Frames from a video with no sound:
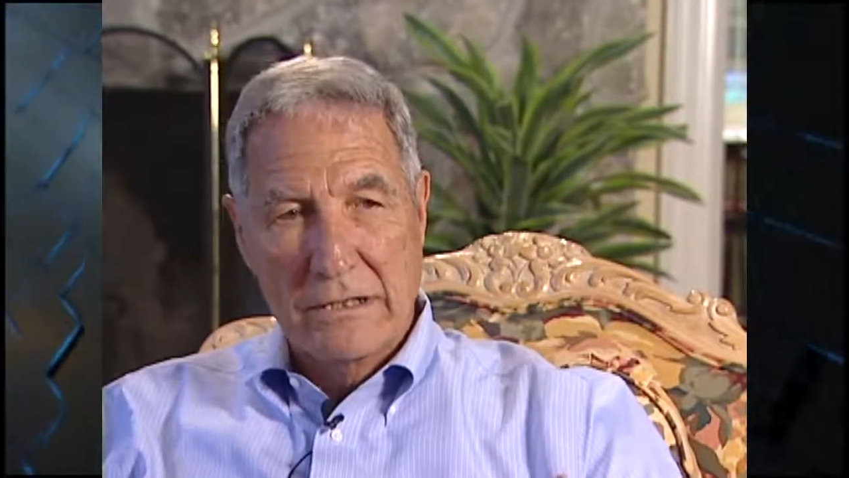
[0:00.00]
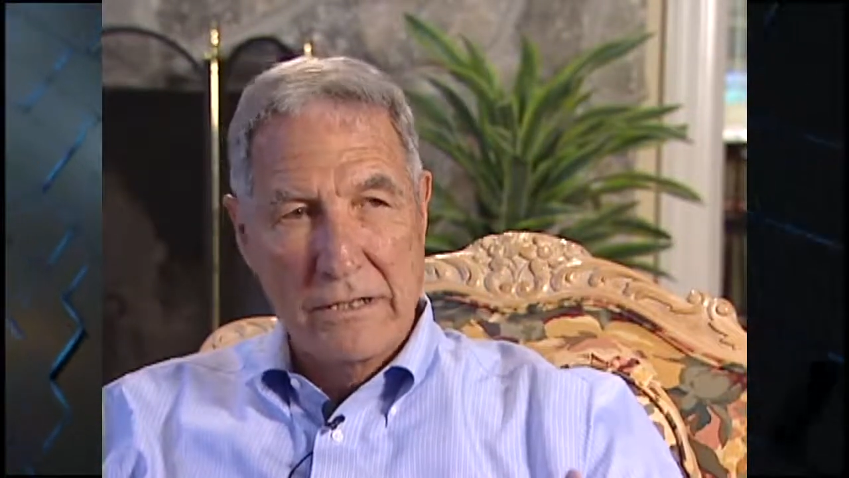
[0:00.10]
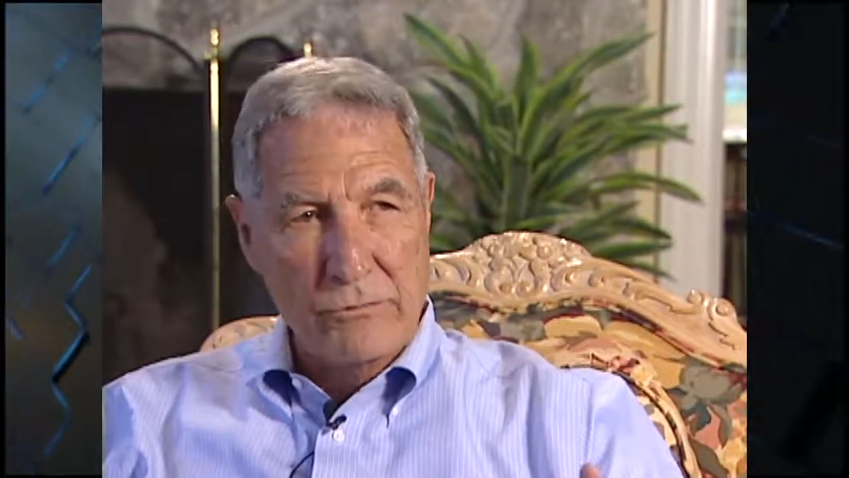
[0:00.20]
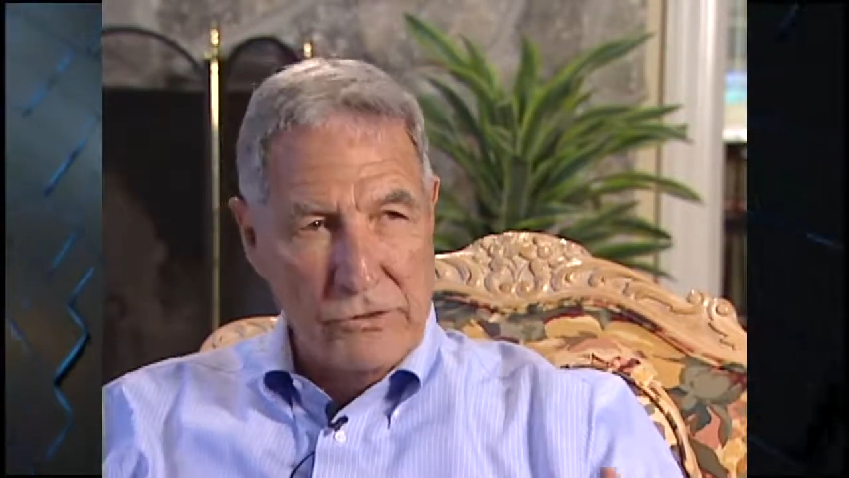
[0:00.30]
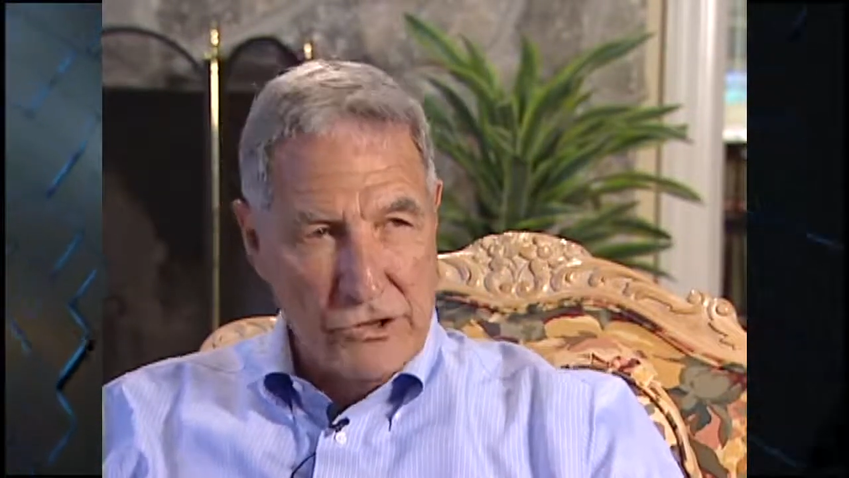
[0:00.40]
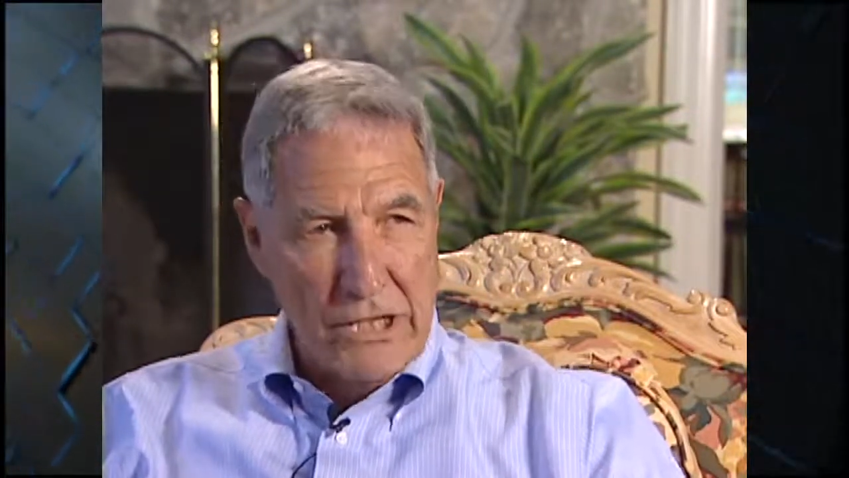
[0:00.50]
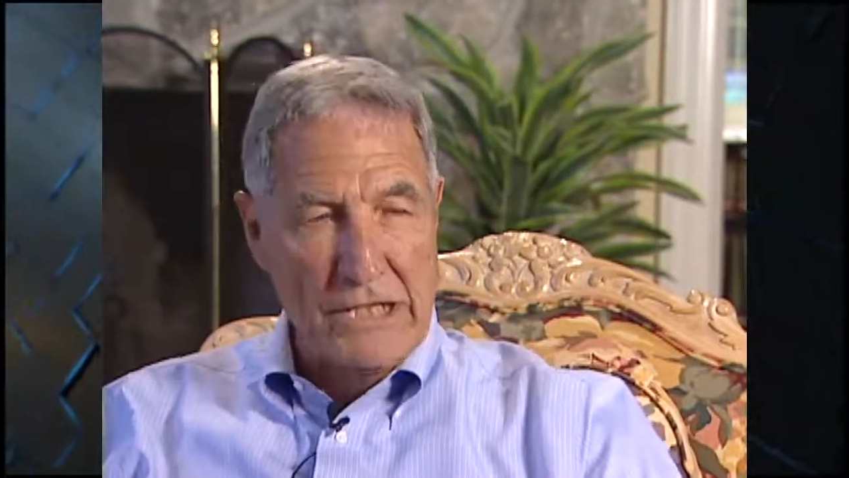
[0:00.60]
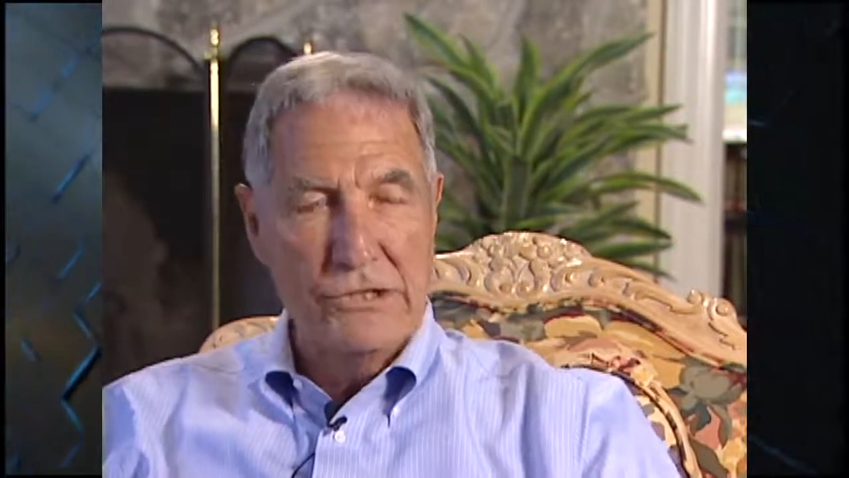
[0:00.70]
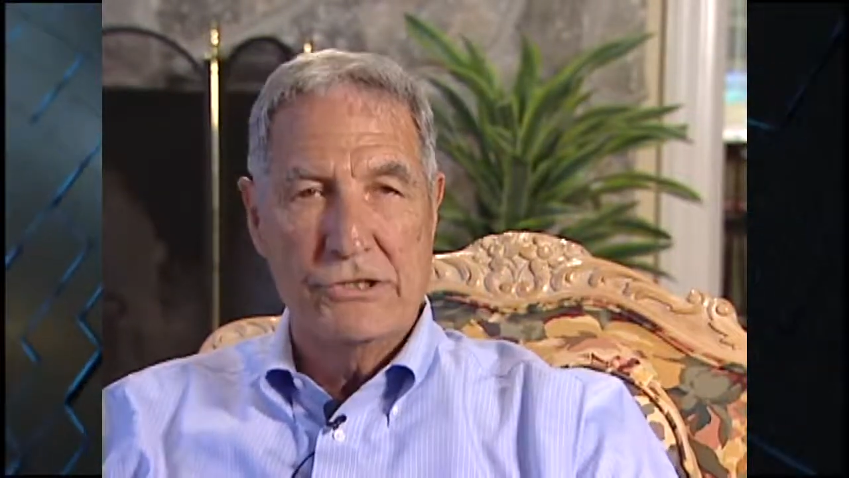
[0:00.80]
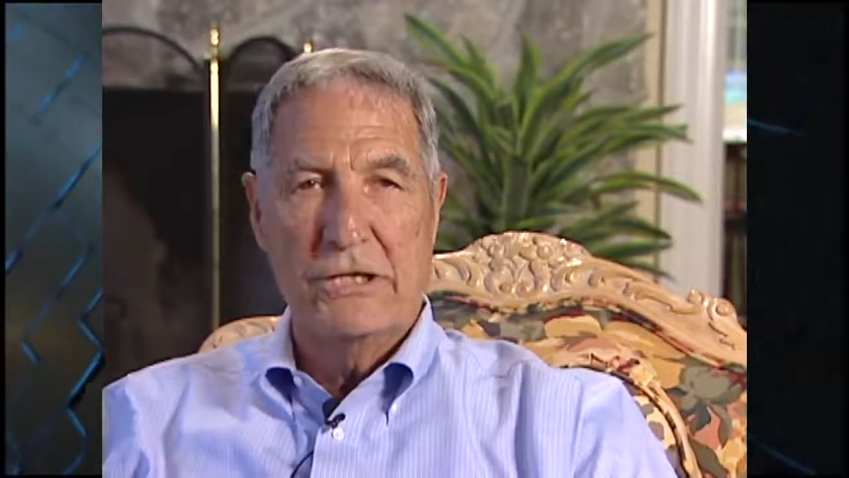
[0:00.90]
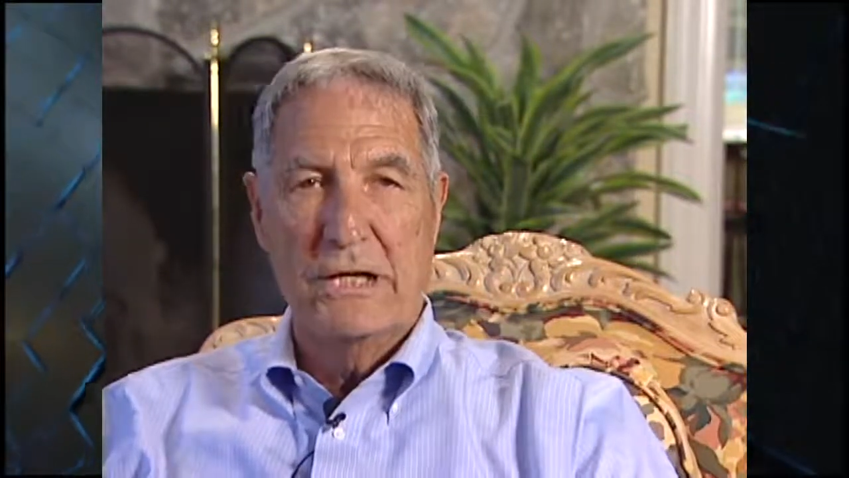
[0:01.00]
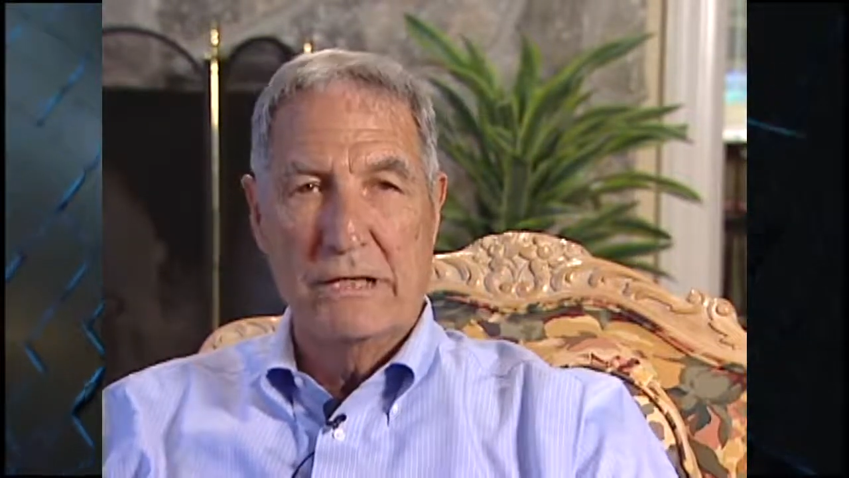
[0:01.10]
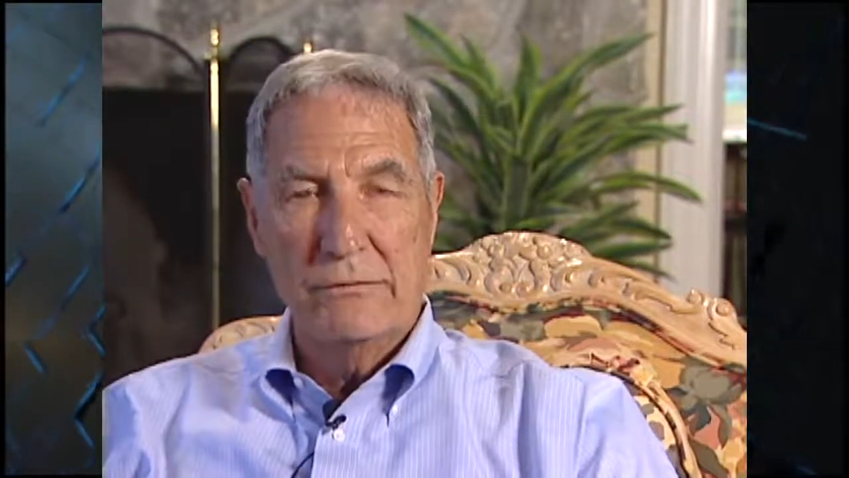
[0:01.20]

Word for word: he would change Johnny,